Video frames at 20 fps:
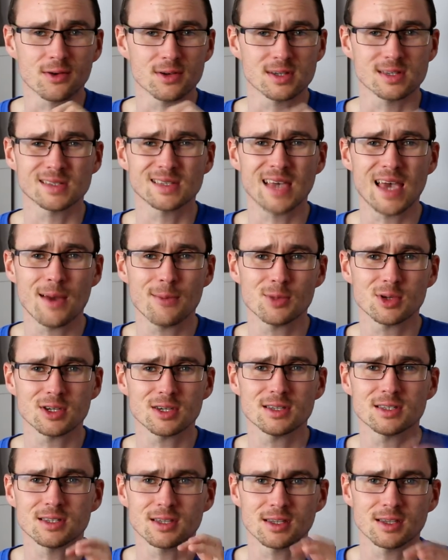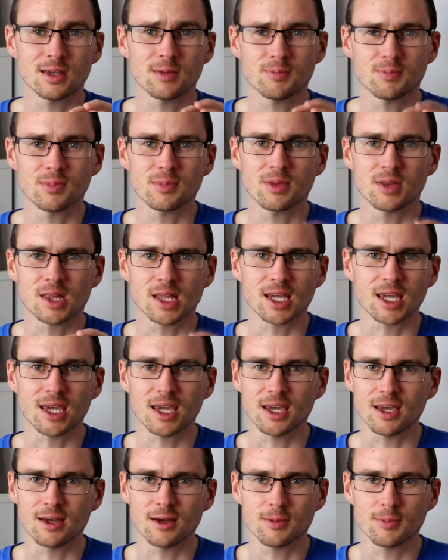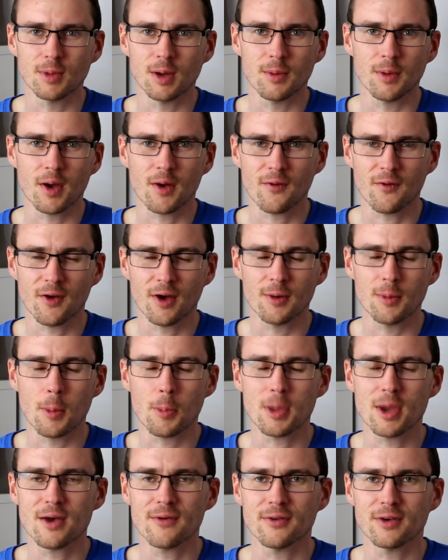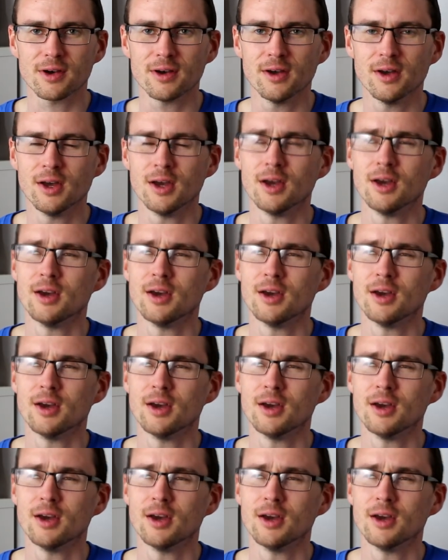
Crisp sandwiches are the the key. I'm a, I'm a bit of a